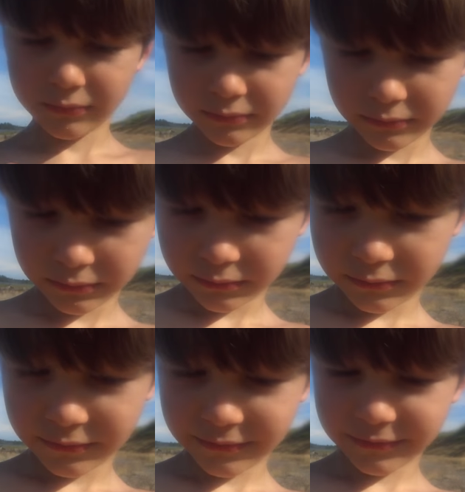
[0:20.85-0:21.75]
You want to welcome the
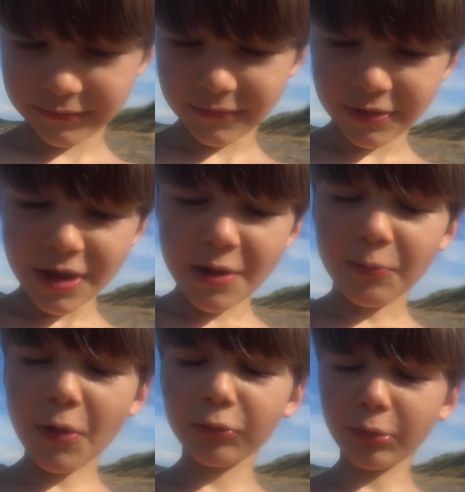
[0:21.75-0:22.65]
kids to the show?
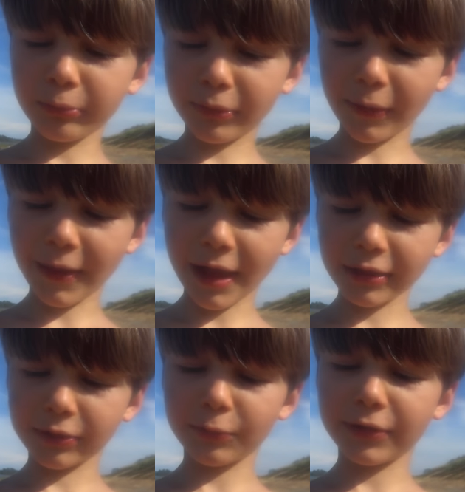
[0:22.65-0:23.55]
Welcome to the
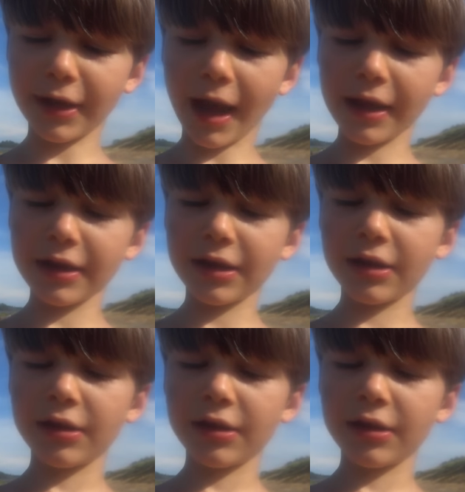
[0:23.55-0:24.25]
Axel, Daddy.